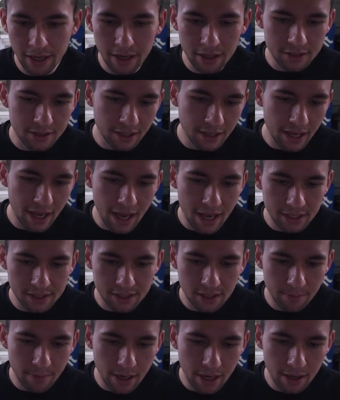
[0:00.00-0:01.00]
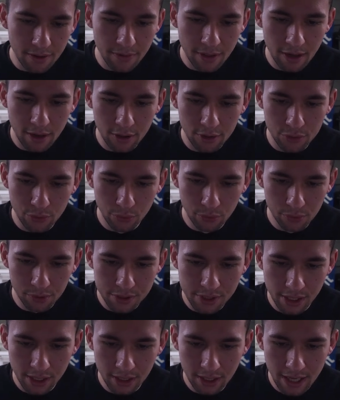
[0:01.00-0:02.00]
it's going to estimate that our tool is
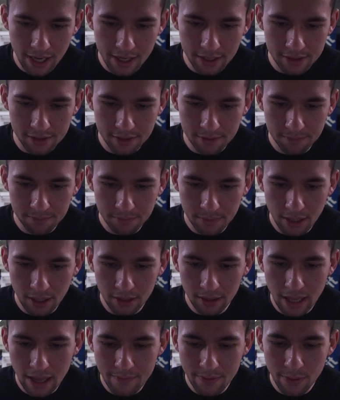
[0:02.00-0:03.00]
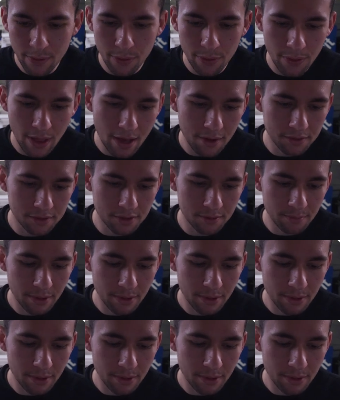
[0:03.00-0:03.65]
going to last 11,000